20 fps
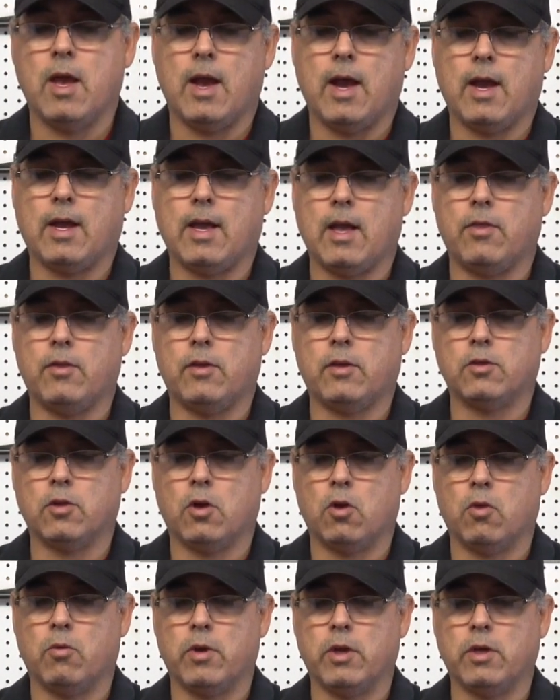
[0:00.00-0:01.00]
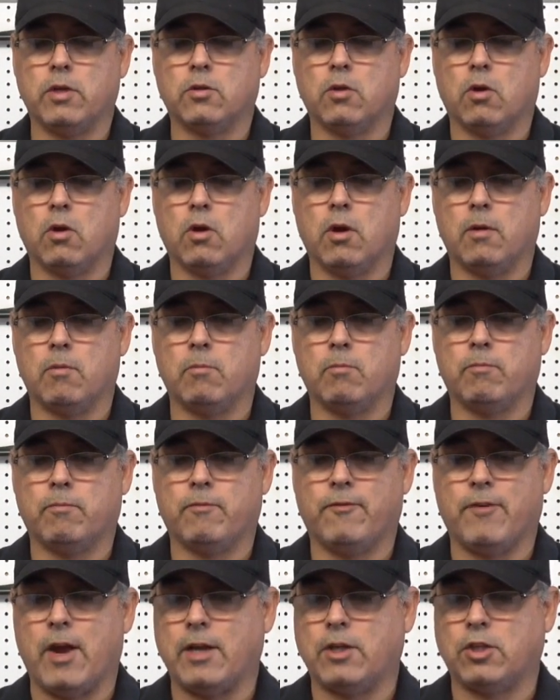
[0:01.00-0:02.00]
Again, these O-rings are in
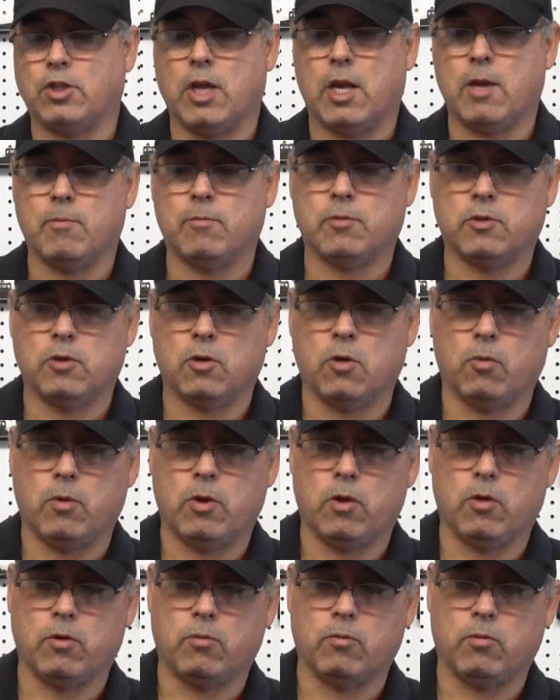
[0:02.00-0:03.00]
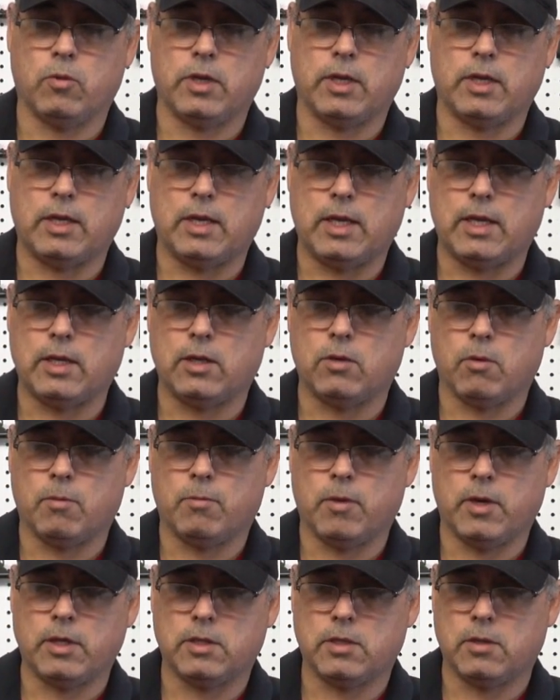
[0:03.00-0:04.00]
fine shape, so we don't really need to
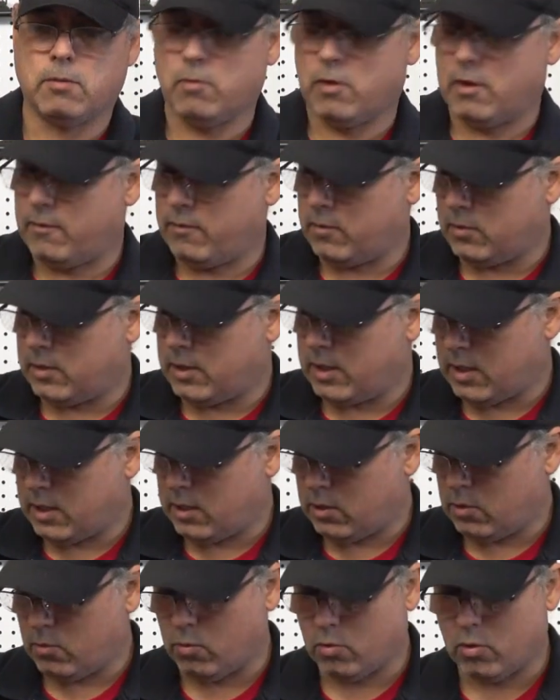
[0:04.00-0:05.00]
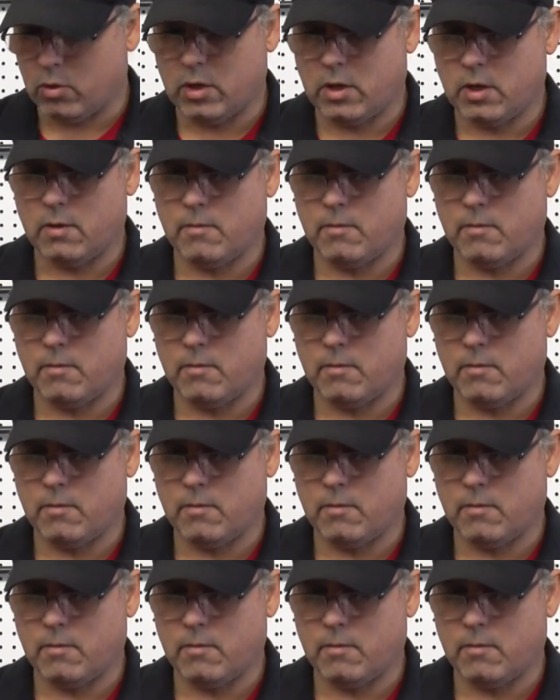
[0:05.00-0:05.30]
replace them, but if you did, you would.